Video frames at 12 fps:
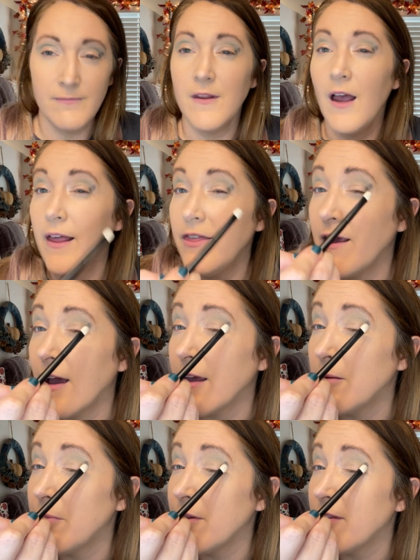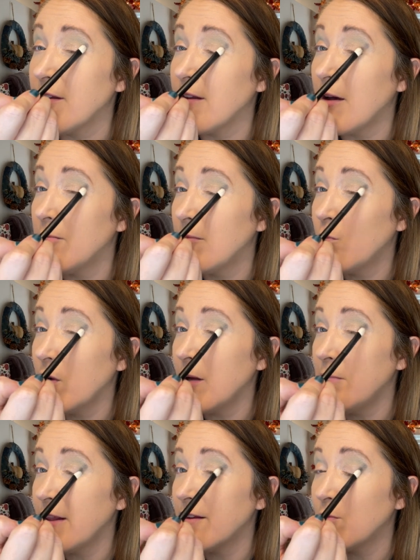I think I can build this up. We can
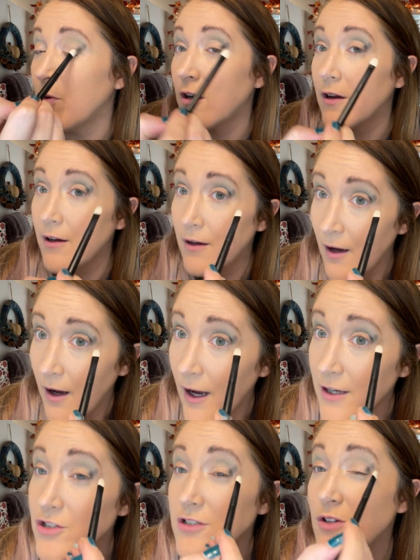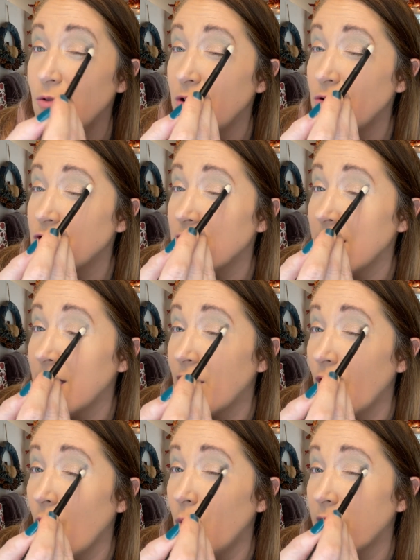make this work. I just don't usually
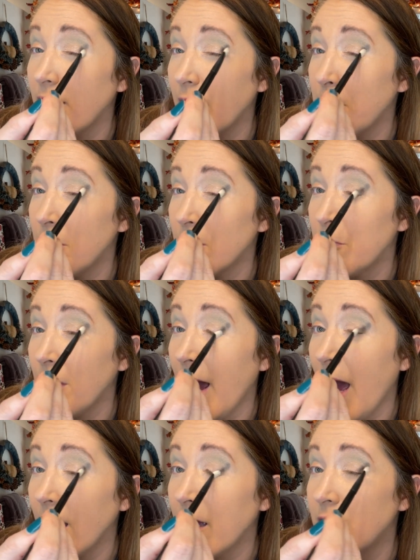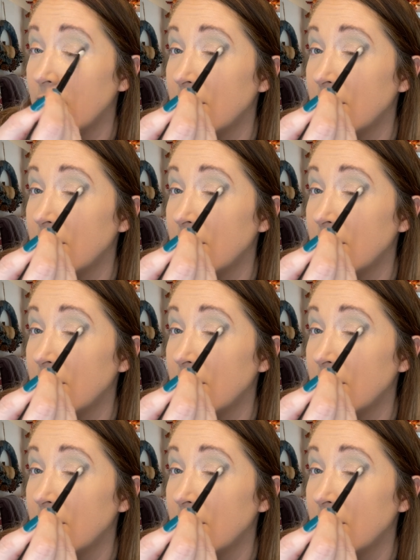go with like pure black,